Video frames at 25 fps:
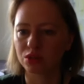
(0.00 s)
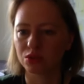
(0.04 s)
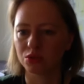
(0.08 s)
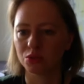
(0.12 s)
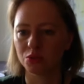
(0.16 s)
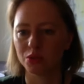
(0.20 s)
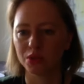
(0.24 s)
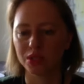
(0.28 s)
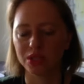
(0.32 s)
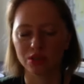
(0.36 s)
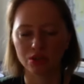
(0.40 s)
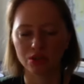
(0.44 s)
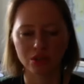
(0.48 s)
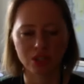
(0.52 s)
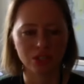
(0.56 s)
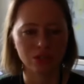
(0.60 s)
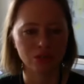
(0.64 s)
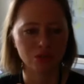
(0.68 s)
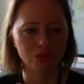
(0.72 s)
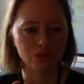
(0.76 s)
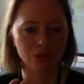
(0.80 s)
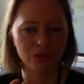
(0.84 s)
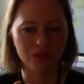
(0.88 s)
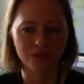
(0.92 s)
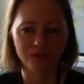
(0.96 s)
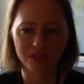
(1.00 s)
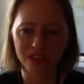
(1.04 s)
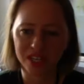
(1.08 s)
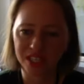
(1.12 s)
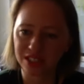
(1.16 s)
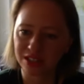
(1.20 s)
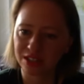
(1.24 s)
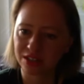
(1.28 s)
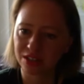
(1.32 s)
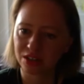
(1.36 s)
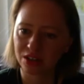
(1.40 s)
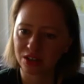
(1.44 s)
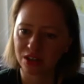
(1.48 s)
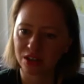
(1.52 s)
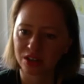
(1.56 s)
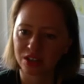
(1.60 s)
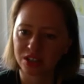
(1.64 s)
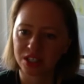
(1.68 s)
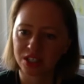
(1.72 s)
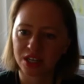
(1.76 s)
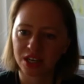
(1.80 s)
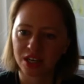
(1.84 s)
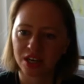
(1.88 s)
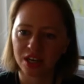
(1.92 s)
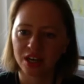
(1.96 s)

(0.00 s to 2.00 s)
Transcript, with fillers: to be talking to investors.